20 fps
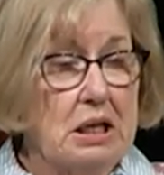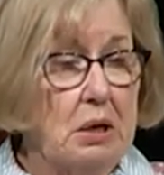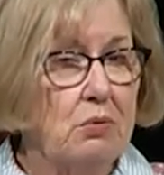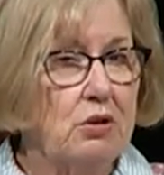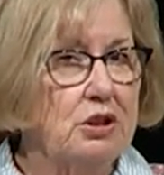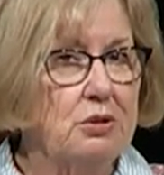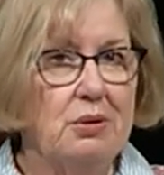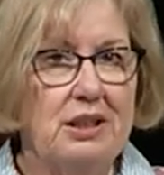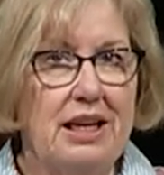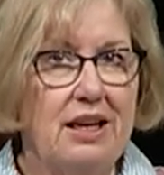I
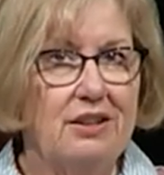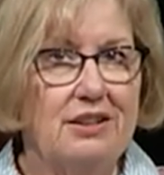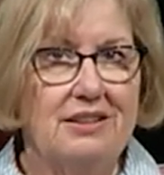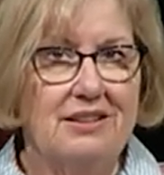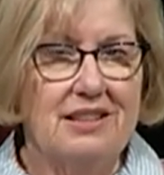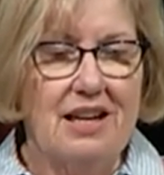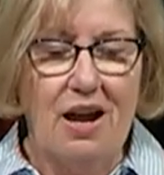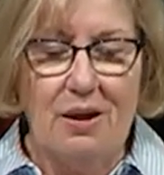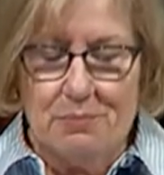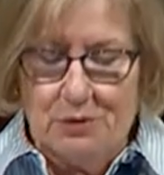wish we had
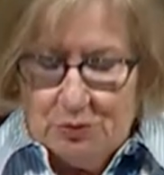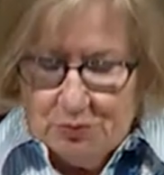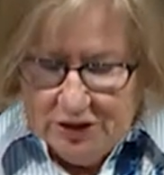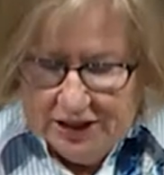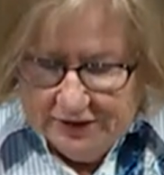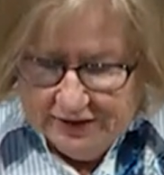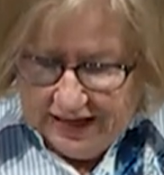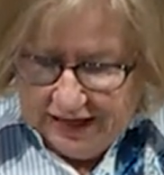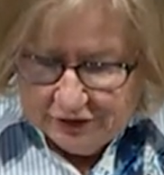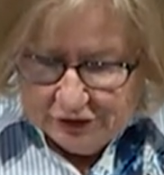time to
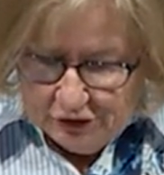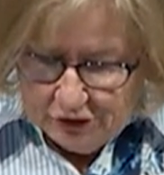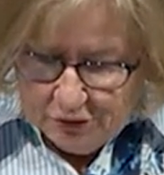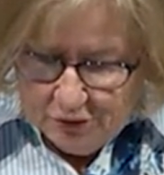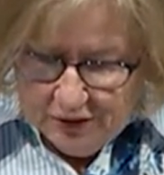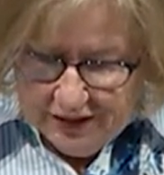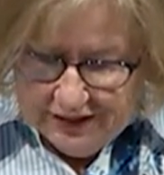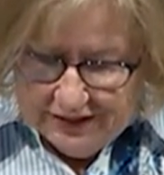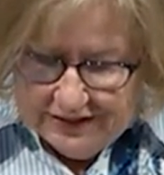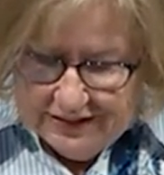read that
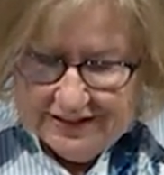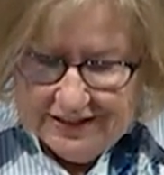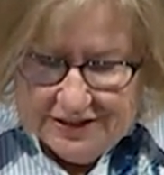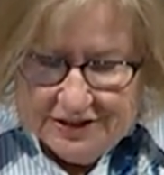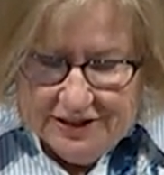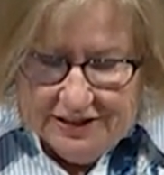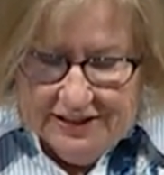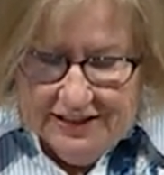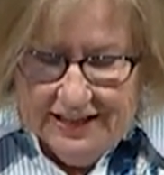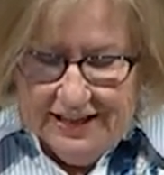story. It's
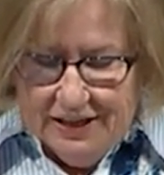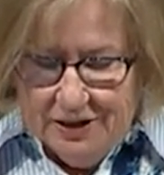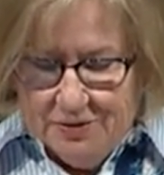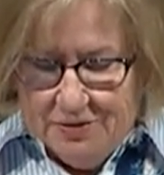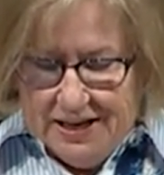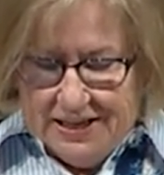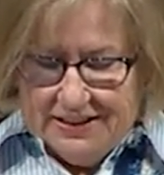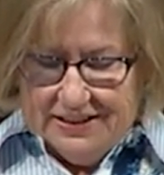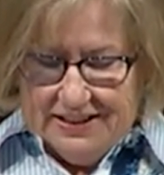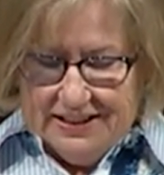such an
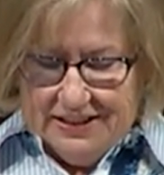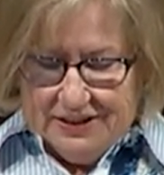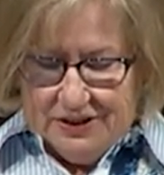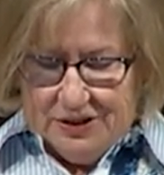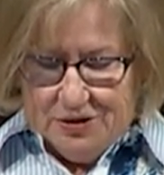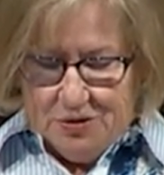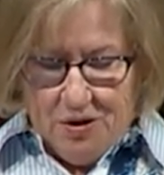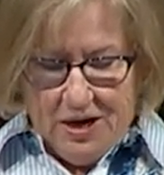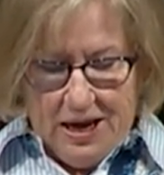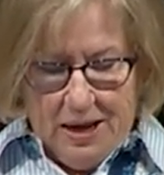interesting
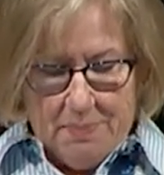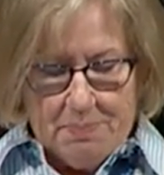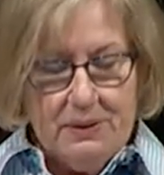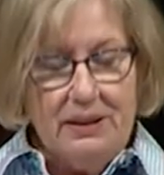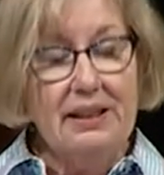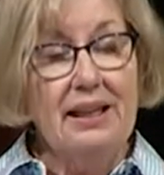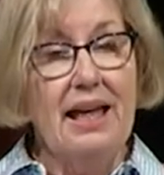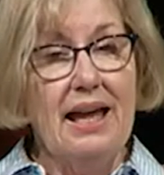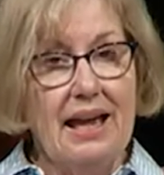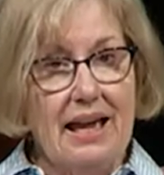story. A
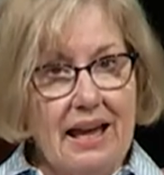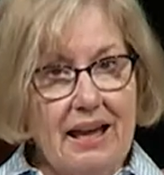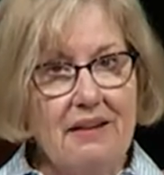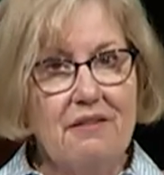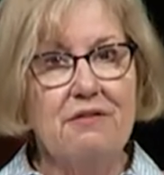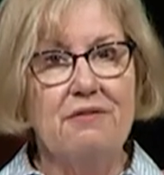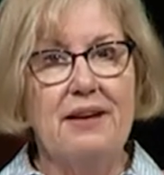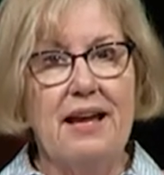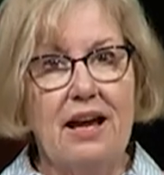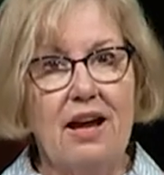
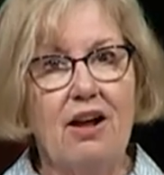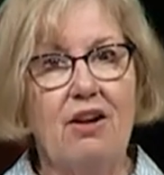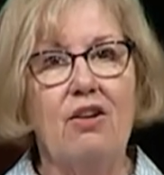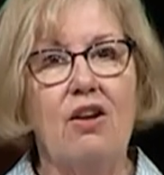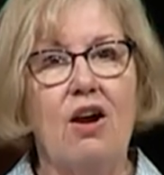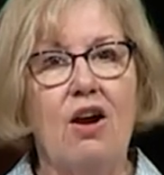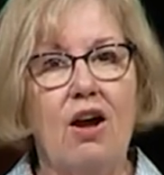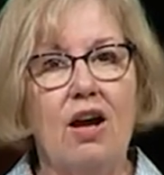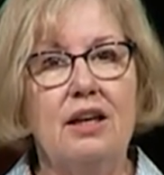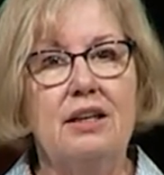plague fell
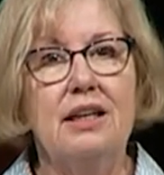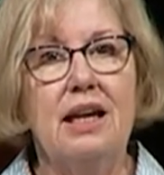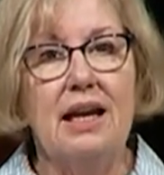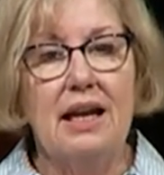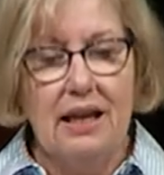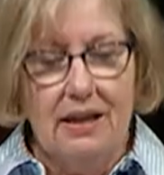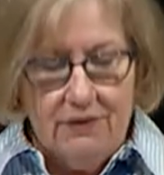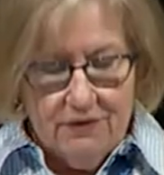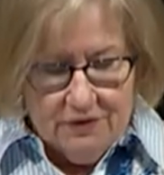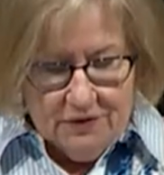on
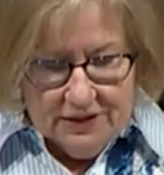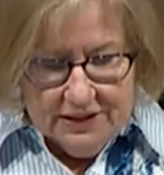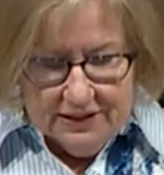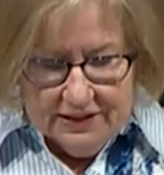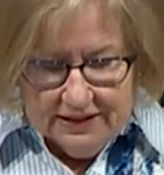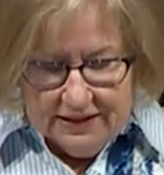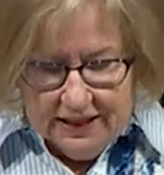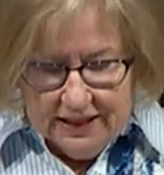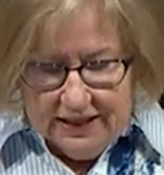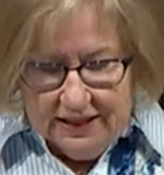every
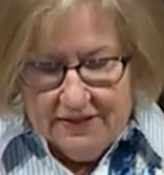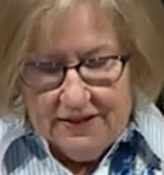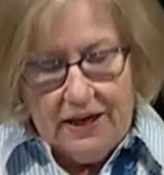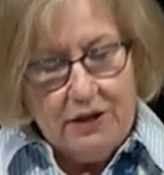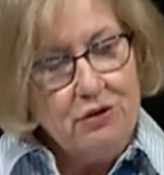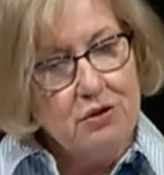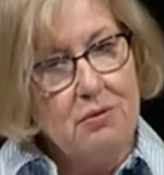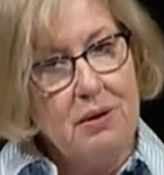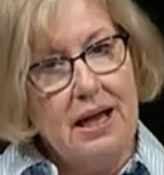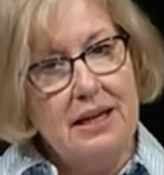city
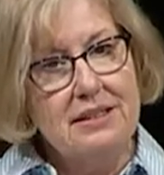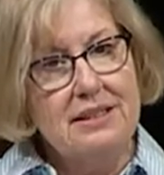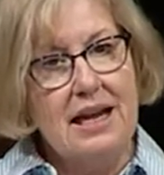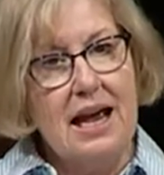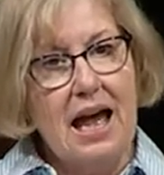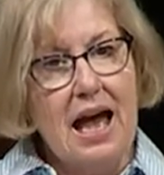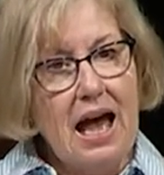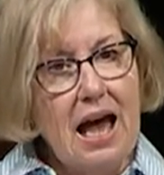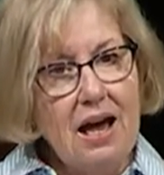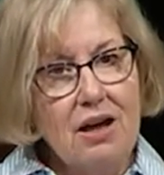that tried to
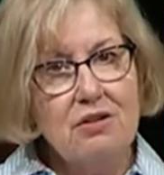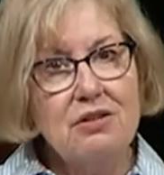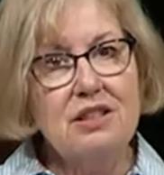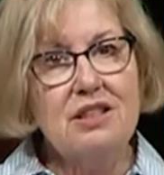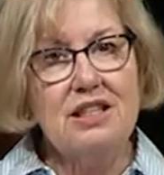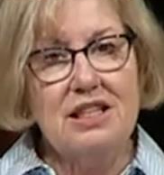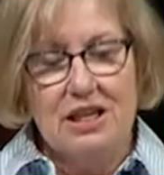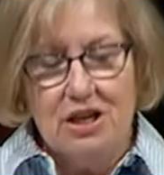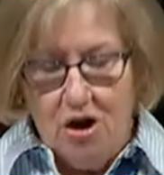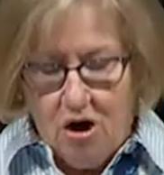house
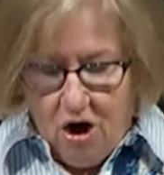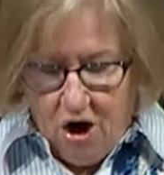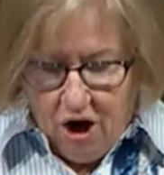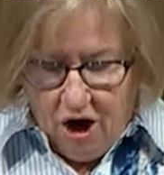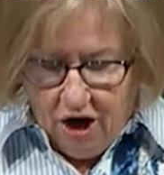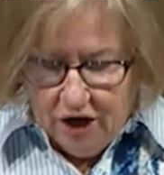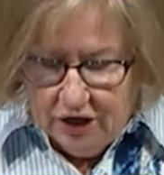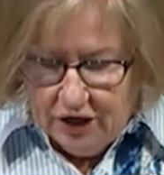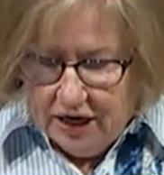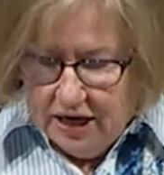the
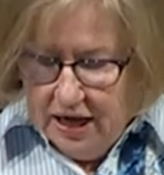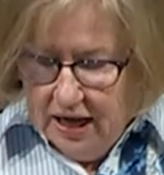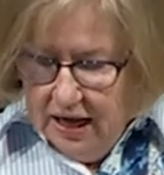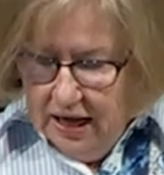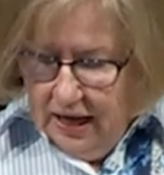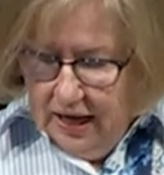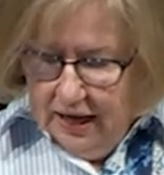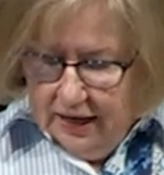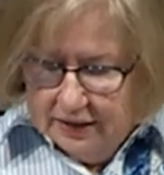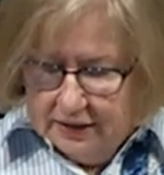ark
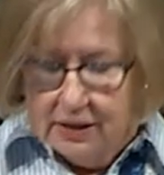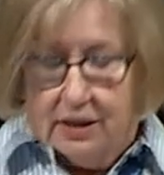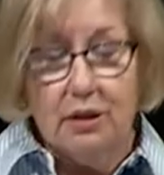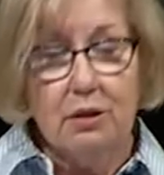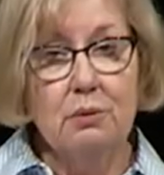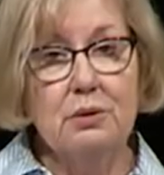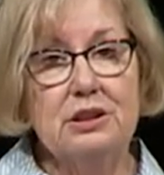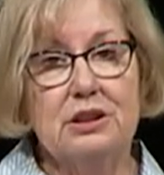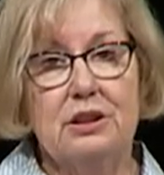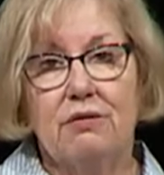until
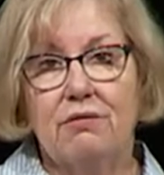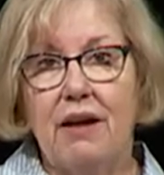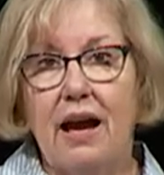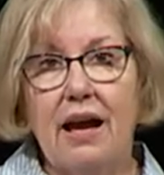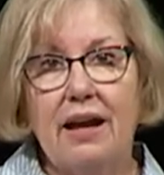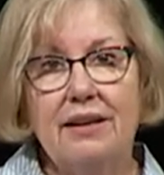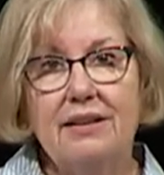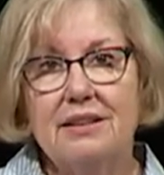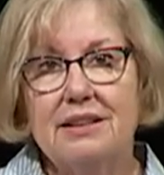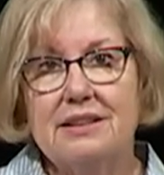it was
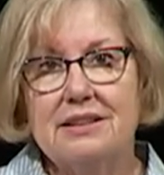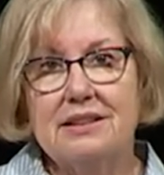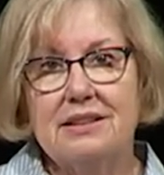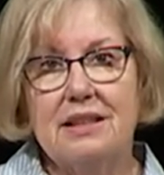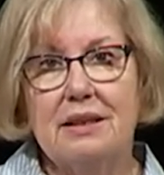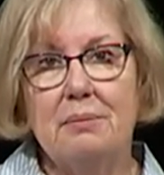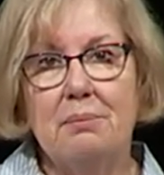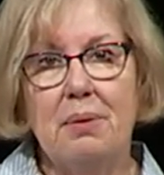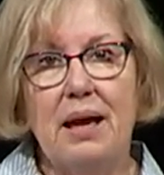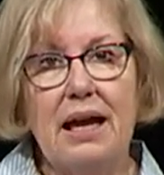finally
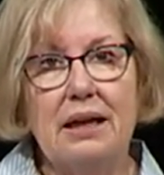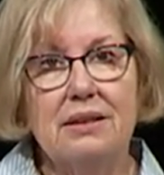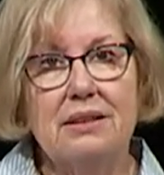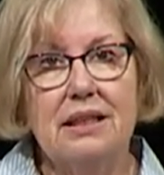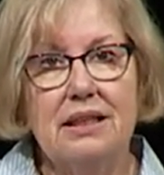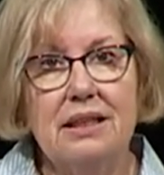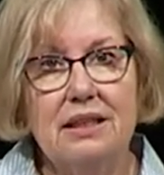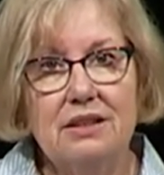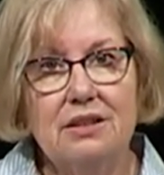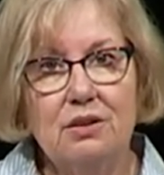sent back
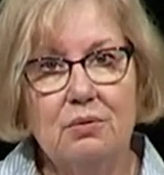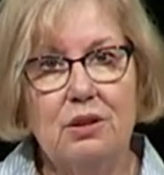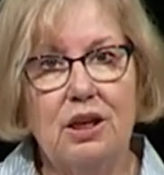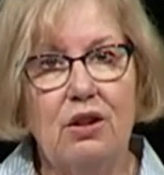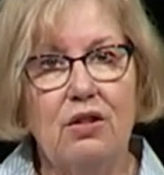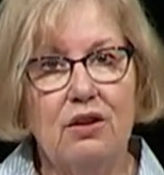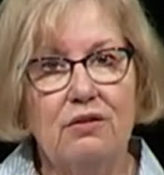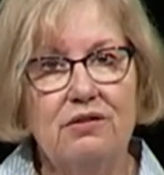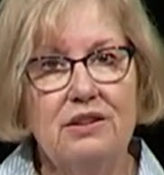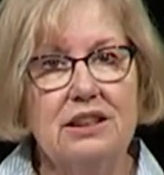to
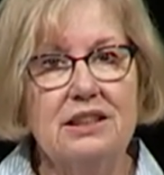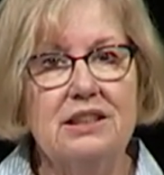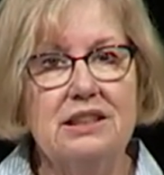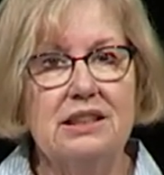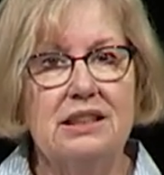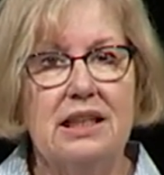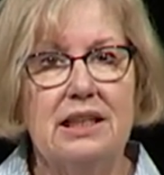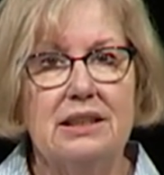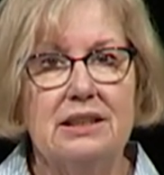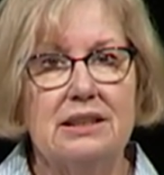Israel. The
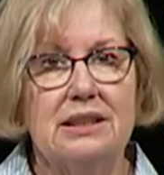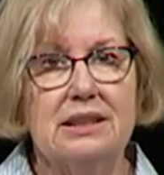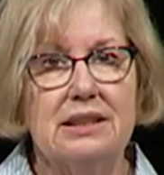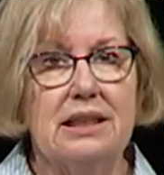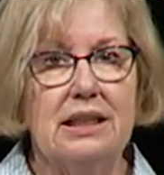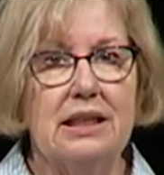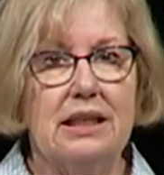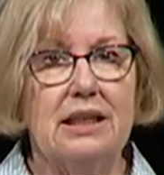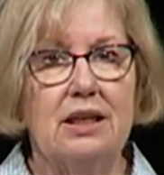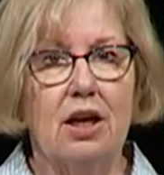Philistines
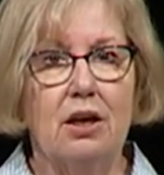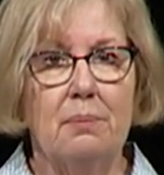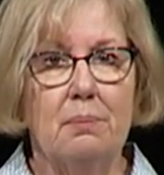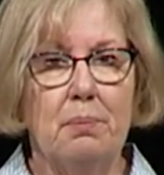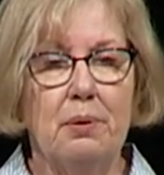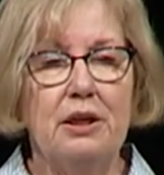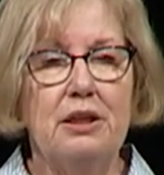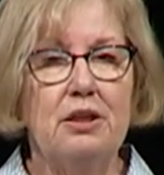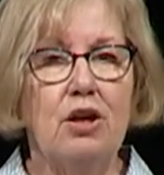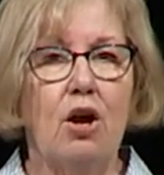sent it,
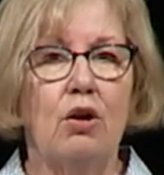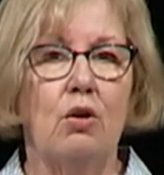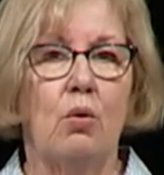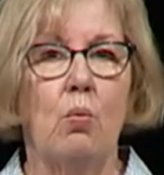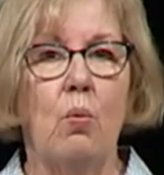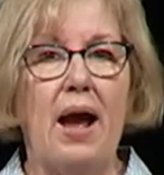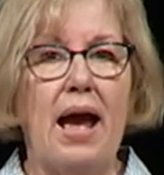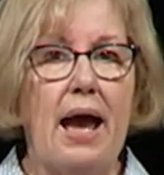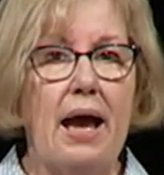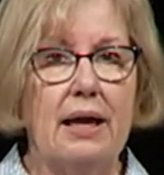put it on a
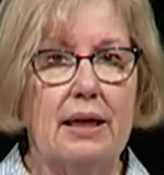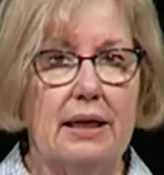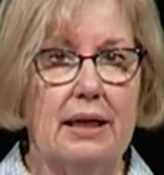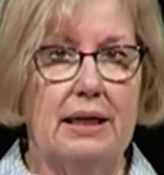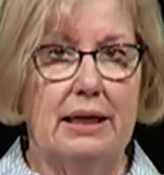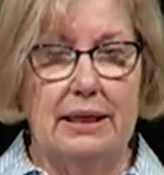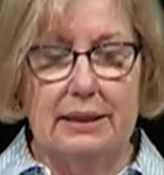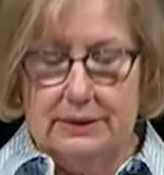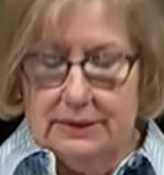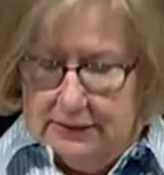
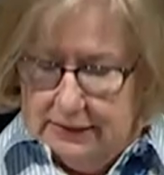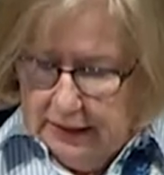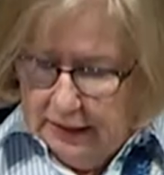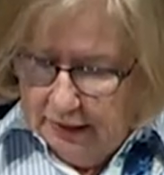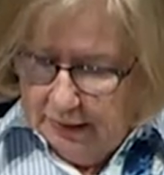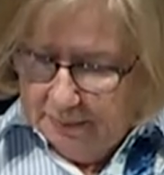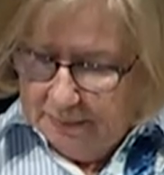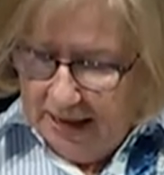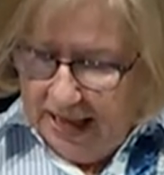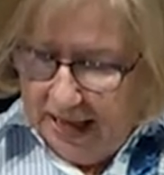wagon and sent
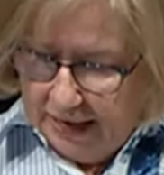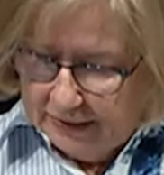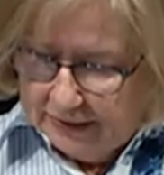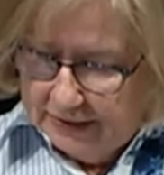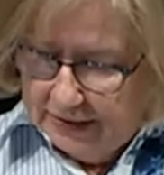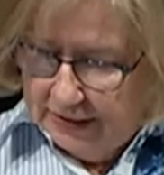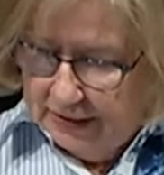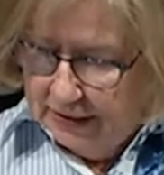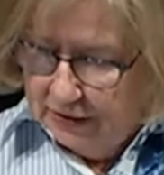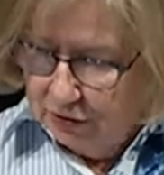it back
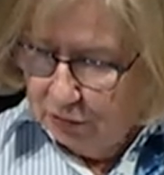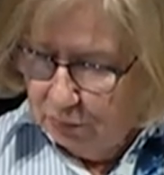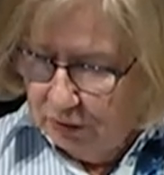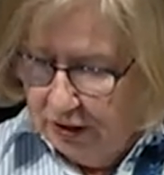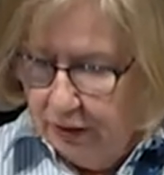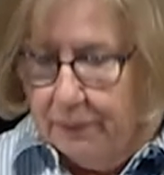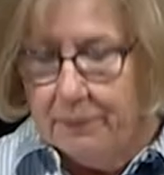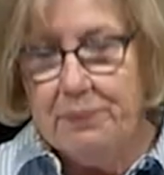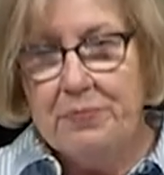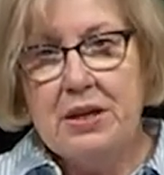to
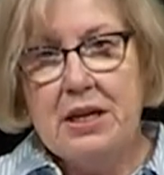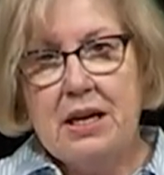Israel.